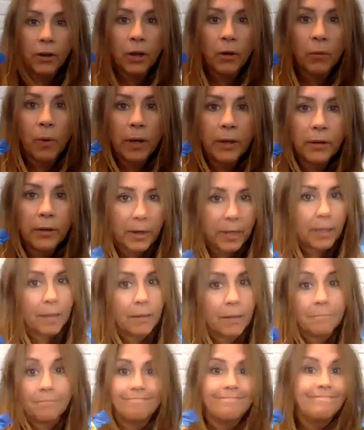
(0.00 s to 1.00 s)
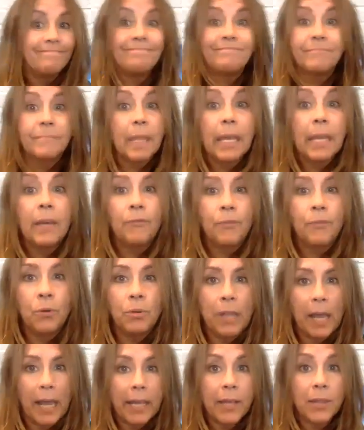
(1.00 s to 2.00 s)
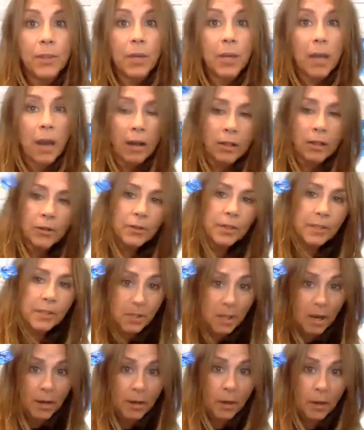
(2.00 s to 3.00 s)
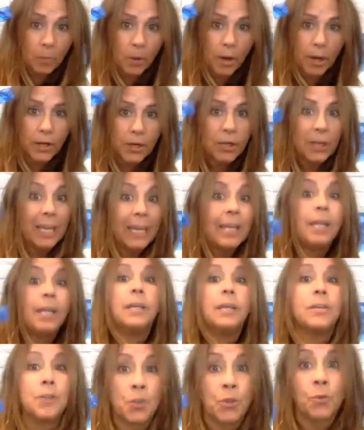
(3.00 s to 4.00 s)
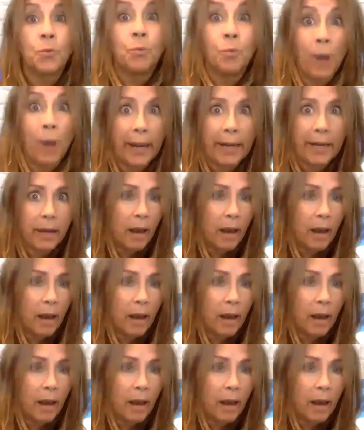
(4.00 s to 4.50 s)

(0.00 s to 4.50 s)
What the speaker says: you're wondering? If you like the color that's on your brush, it is the right